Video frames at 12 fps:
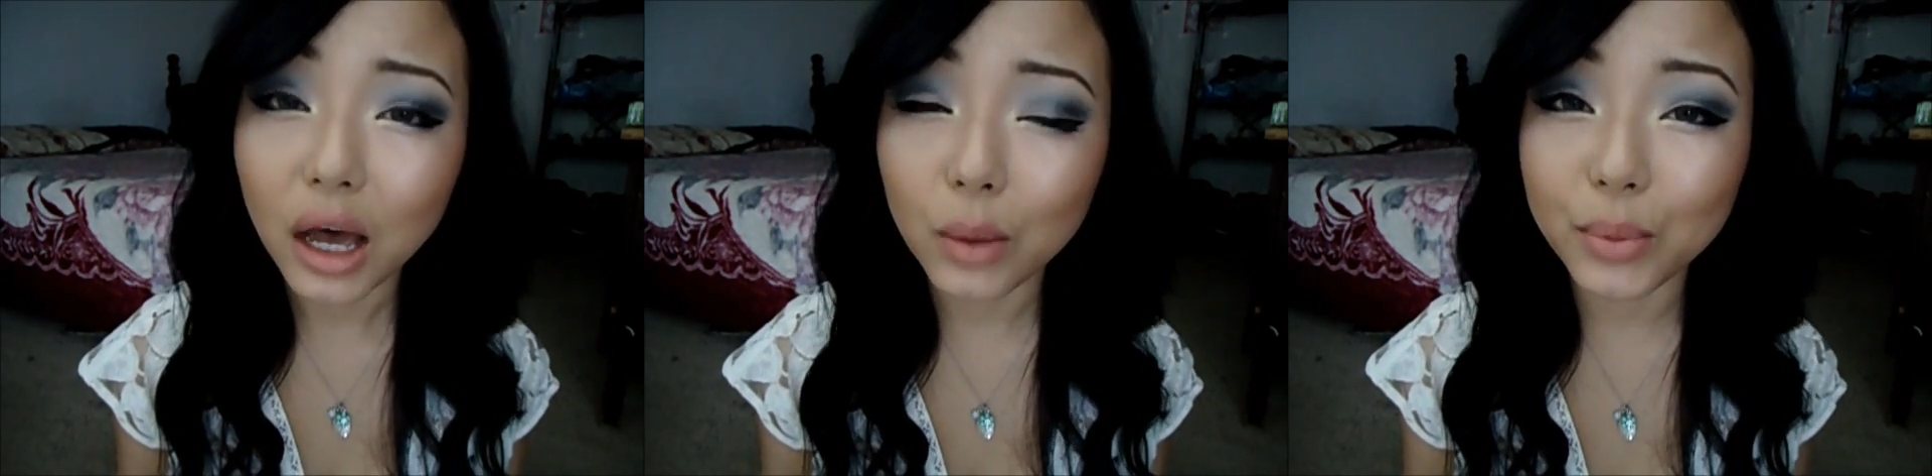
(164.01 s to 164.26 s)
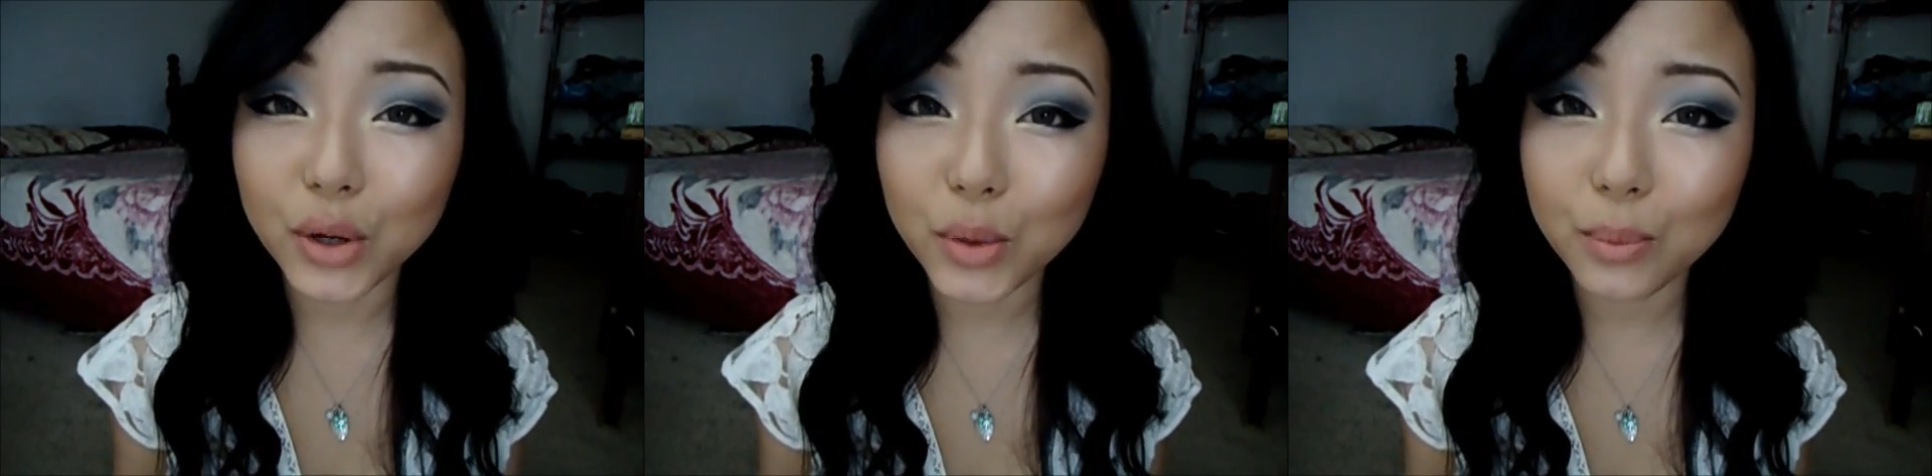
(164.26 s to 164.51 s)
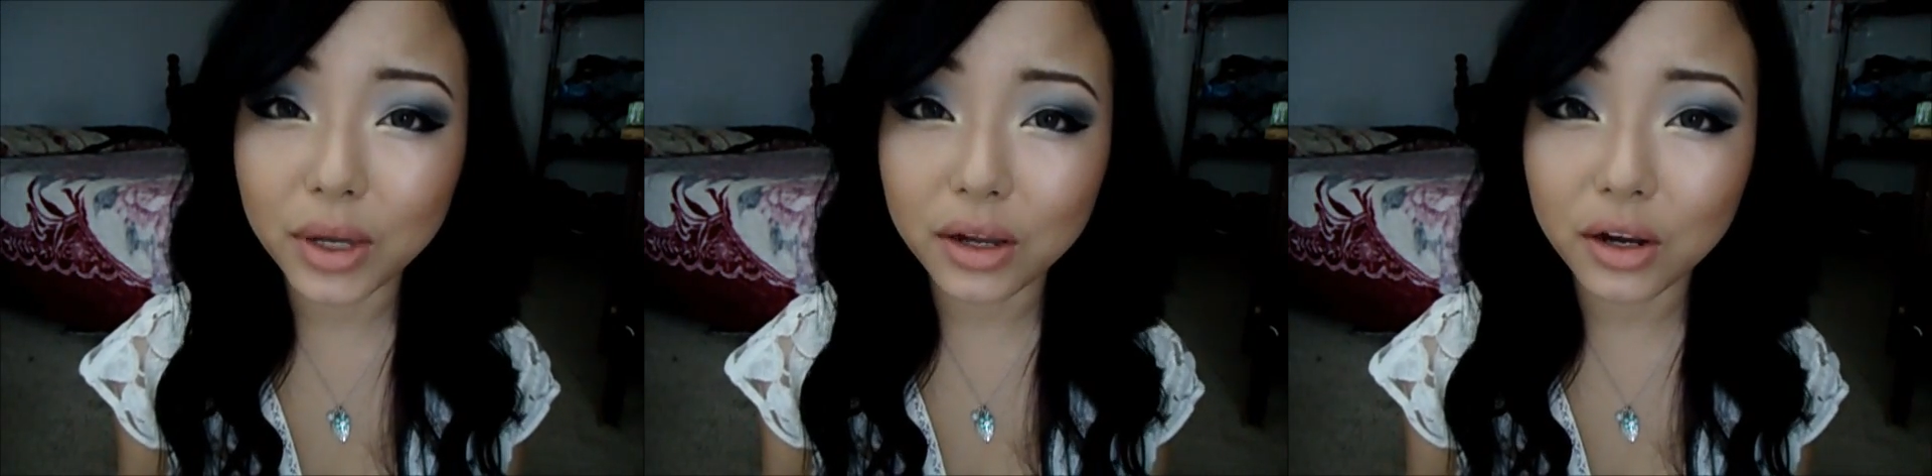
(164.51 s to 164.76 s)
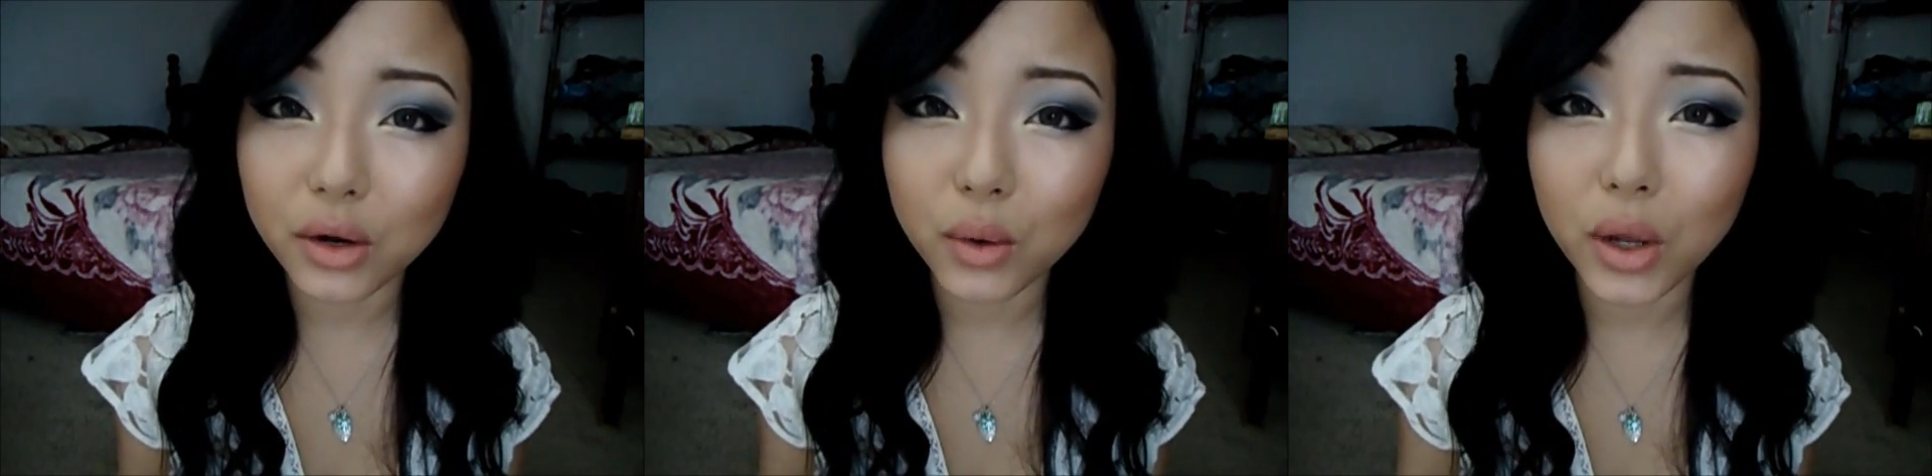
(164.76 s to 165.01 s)
appear
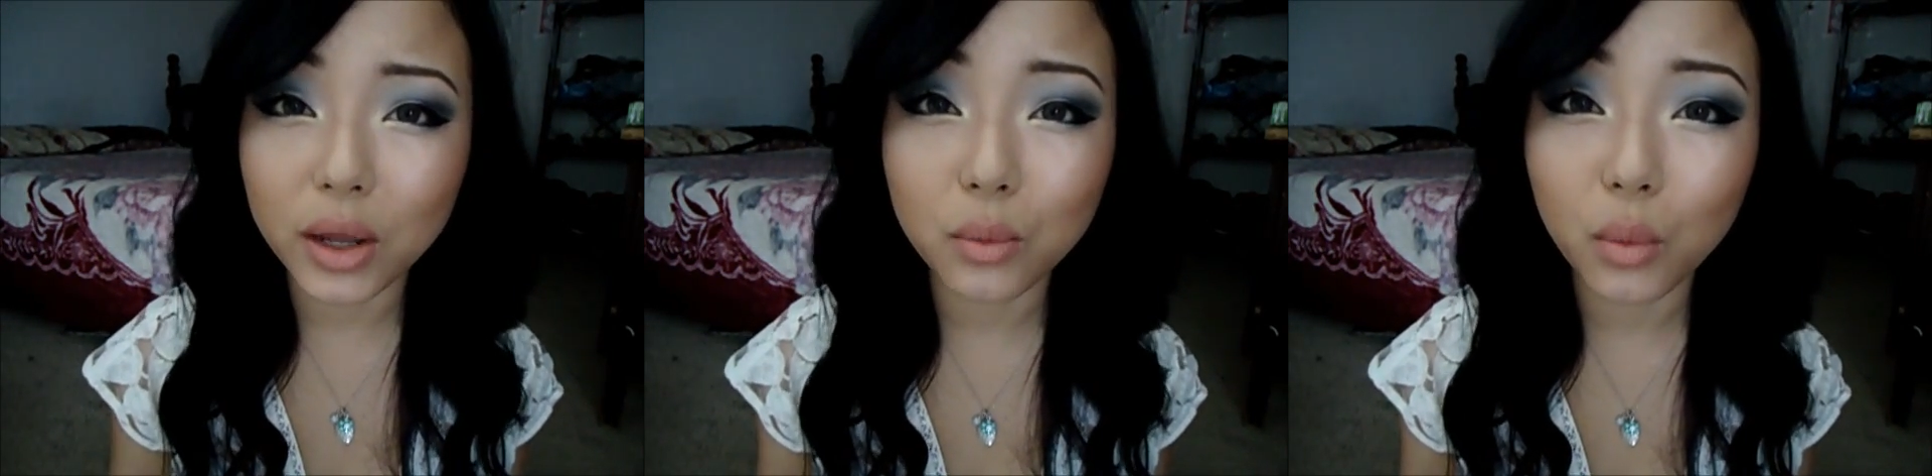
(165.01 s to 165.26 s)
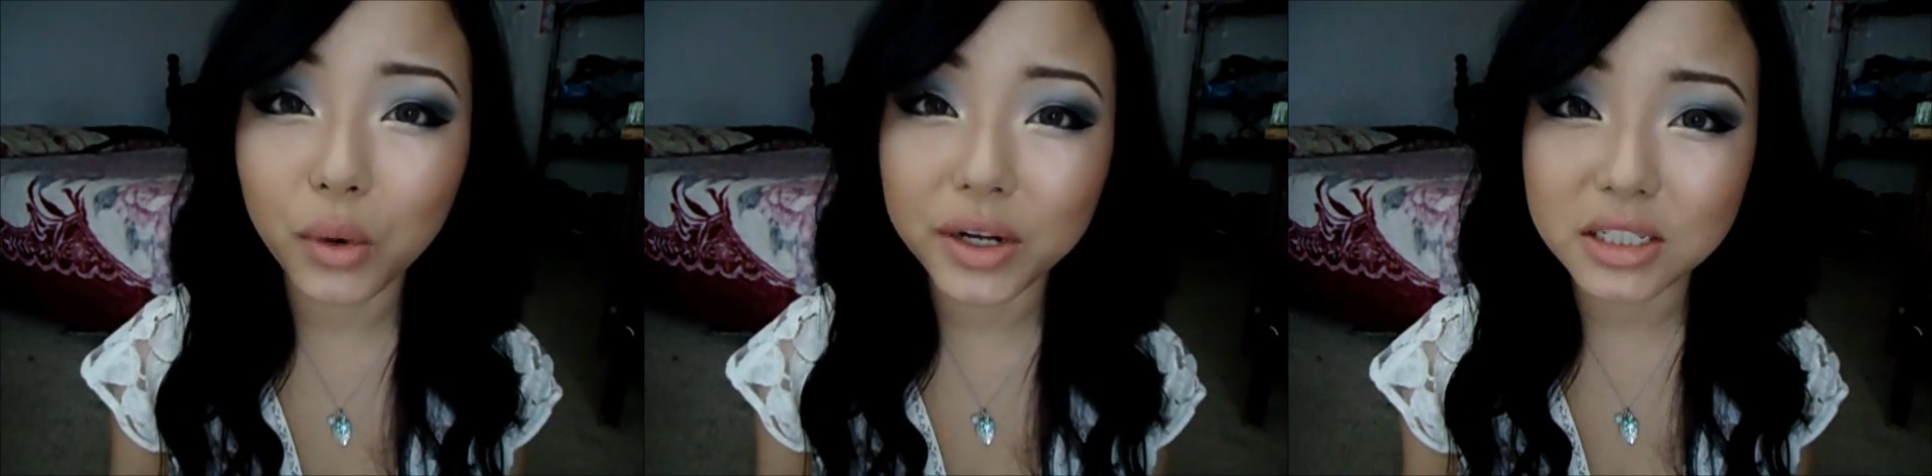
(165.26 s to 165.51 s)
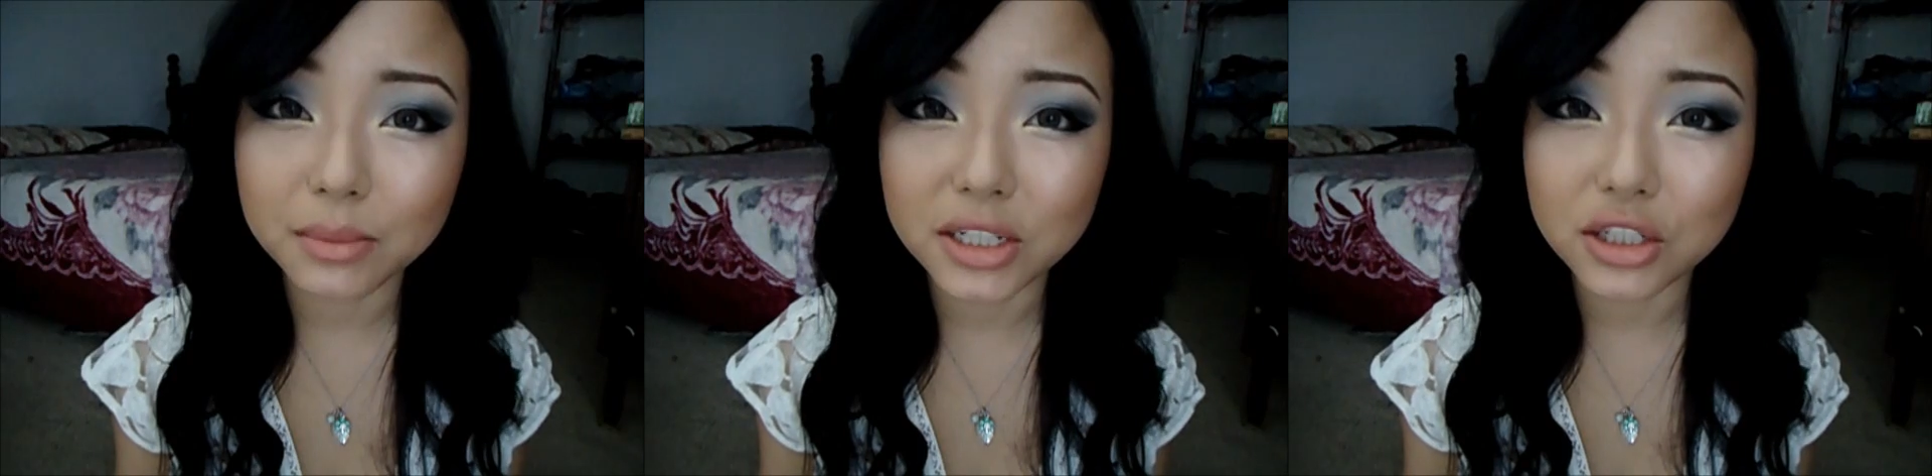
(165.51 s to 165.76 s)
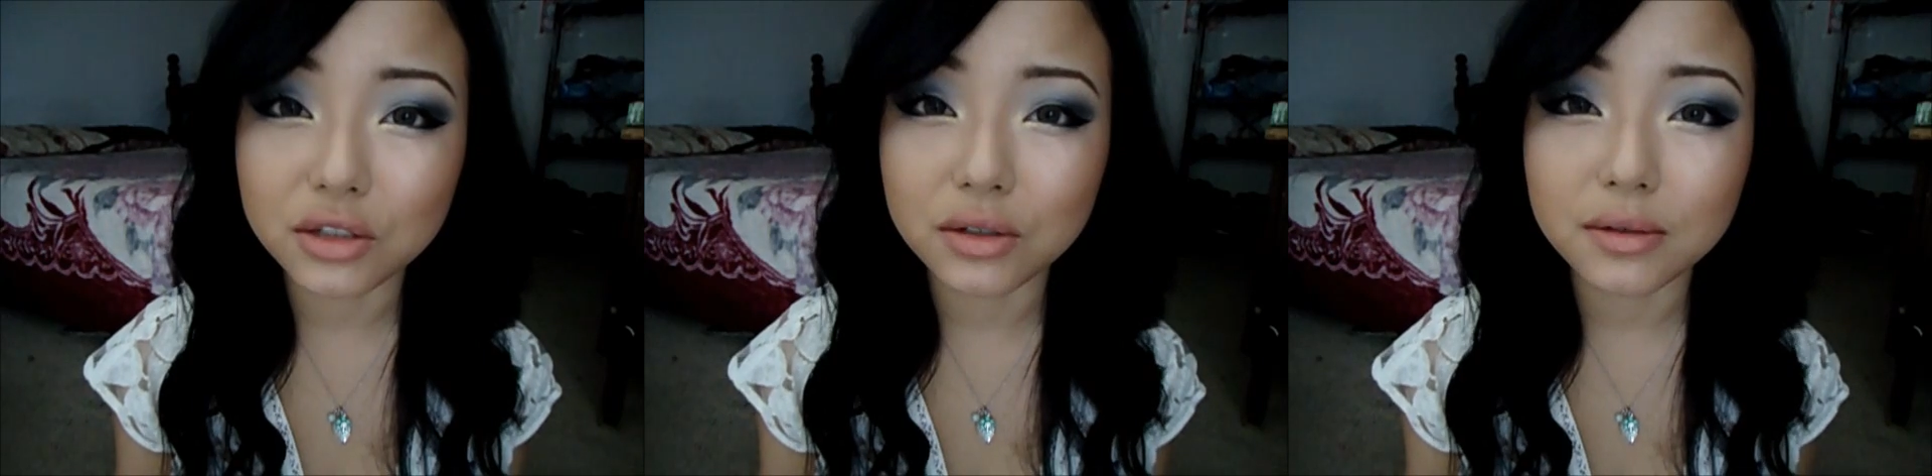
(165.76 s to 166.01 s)
bigger and more
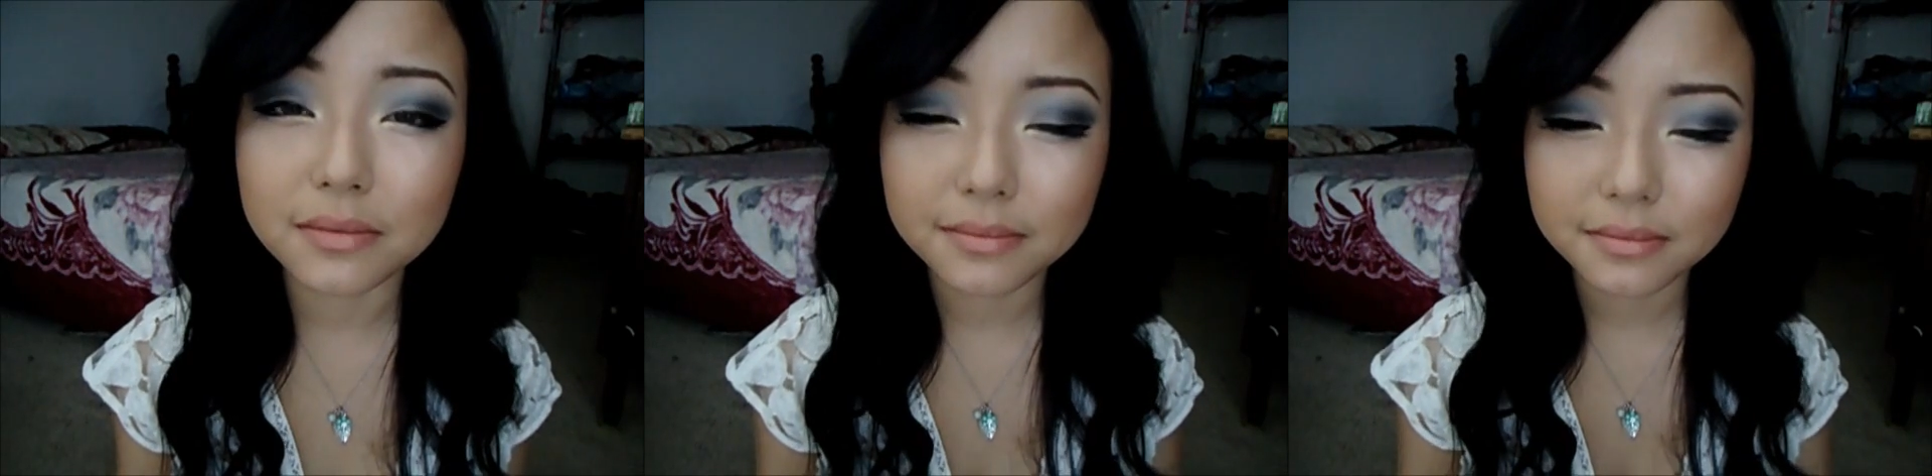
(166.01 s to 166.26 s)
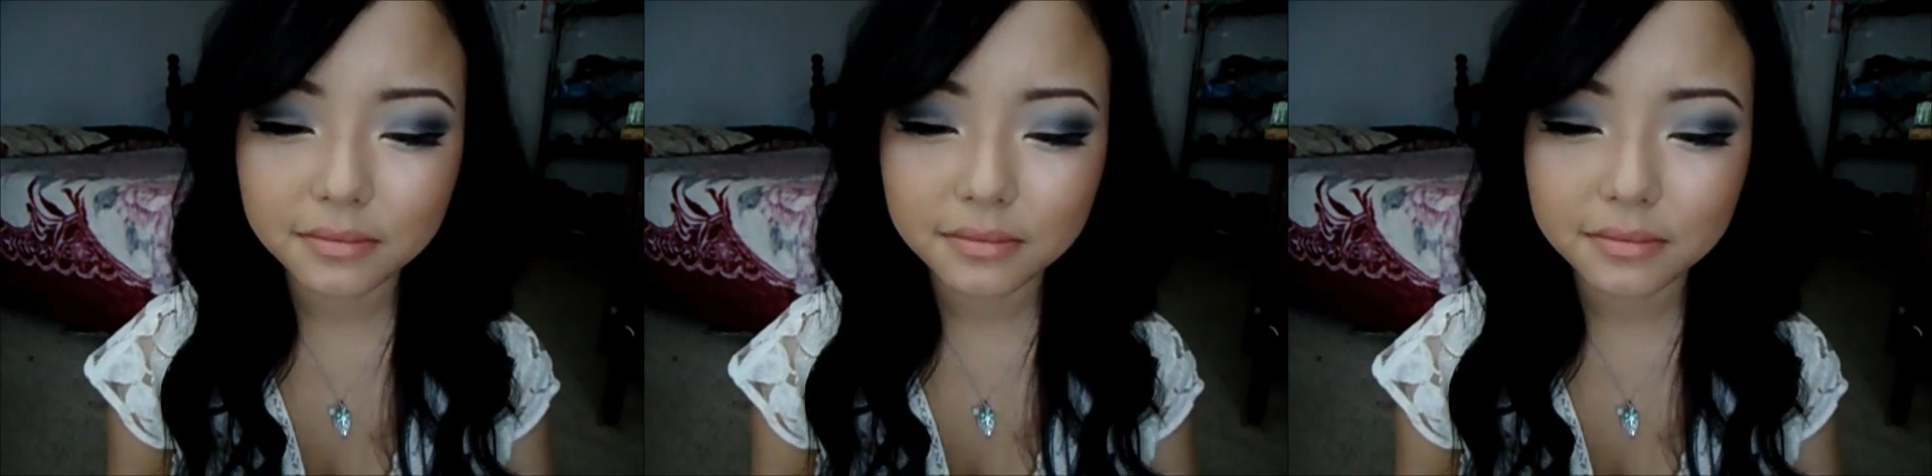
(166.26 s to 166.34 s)
dimensional.